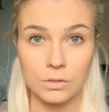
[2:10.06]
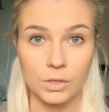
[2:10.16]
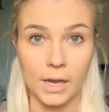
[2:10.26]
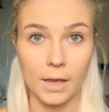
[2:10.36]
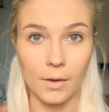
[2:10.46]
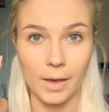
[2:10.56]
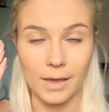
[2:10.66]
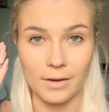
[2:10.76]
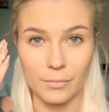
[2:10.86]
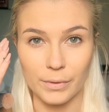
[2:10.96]
So now
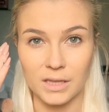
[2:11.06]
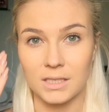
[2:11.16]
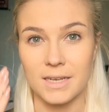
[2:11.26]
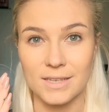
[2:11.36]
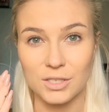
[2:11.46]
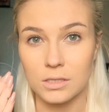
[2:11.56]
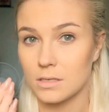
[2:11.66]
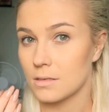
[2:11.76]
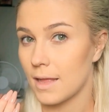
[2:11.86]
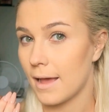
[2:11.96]
it really does
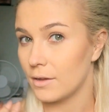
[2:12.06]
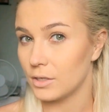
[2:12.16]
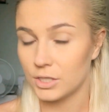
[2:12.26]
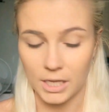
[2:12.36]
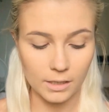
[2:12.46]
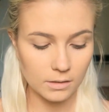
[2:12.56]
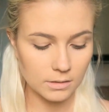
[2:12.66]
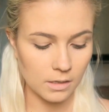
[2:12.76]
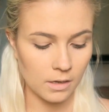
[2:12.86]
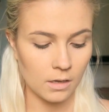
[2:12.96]
chisel out your
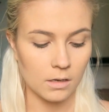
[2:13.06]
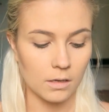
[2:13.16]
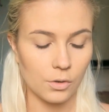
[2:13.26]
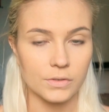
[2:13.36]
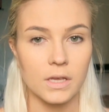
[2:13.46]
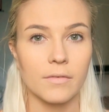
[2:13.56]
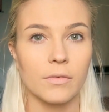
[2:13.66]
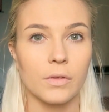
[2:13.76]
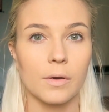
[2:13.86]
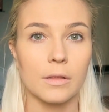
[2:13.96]
cheeks. Now you also have
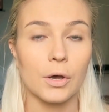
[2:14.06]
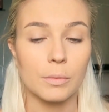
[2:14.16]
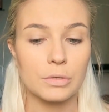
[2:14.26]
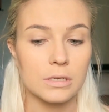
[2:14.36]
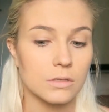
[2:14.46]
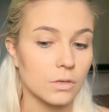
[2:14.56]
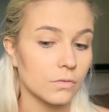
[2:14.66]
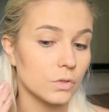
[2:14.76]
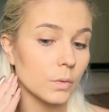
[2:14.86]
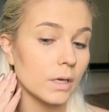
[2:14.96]
a few other options
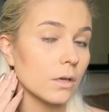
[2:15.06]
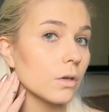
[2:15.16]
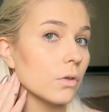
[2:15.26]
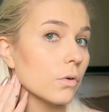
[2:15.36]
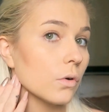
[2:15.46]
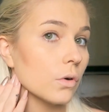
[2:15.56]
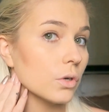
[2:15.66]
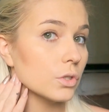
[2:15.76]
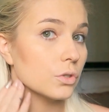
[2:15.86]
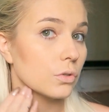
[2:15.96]
of doing
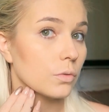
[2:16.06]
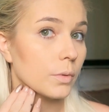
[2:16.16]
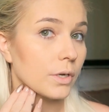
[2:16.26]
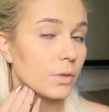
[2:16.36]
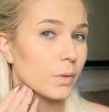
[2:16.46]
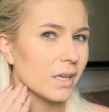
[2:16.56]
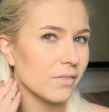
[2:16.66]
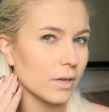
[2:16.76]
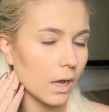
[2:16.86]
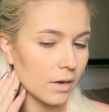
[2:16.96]
your jawbone. You want to
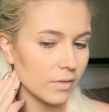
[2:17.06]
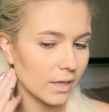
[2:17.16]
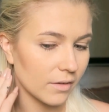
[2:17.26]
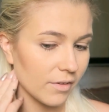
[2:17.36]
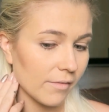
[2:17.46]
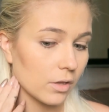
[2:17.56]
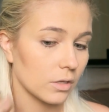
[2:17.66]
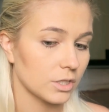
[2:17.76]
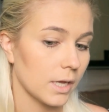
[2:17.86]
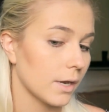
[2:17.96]
give it kind of like a 5
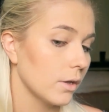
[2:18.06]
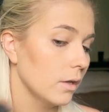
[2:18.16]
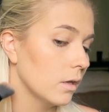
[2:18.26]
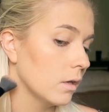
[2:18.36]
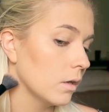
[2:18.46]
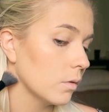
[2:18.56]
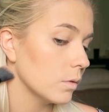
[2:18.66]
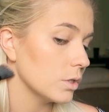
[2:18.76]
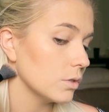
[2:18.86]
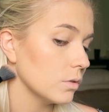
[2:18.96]
o'clock shadow,
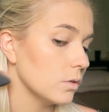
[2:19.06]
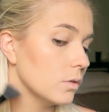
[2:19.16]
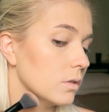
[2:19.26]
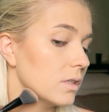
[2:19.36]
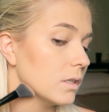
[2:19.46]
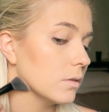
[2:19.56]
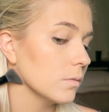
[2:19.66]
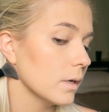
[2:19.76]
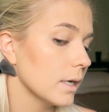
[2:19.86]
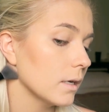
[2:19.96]
which you
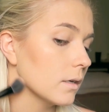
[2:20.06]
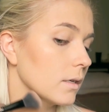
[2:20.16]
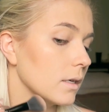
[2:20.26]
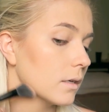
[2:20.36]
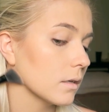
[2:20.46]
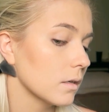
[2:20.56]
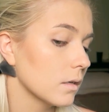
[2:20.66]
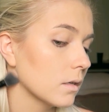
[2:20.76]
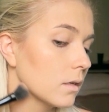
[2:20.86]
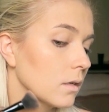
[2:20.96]
lead right under
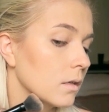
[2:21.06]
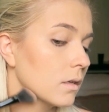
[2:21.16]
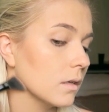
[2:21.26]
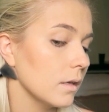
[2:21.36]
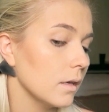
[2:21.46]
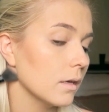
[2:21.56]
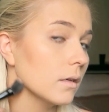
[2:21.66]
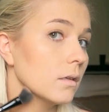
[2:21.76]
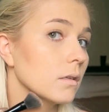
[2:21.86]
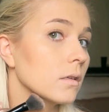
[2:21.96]
here.